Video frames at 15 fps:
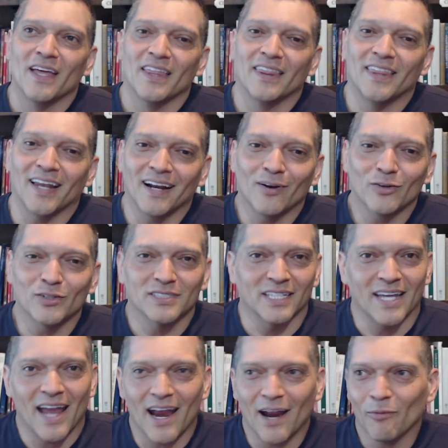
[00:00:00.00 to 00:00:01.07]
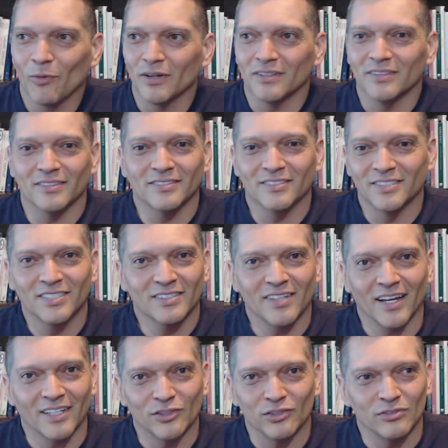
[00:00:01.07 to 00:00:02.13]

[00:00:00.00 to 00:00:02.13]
that I noticed the camera just like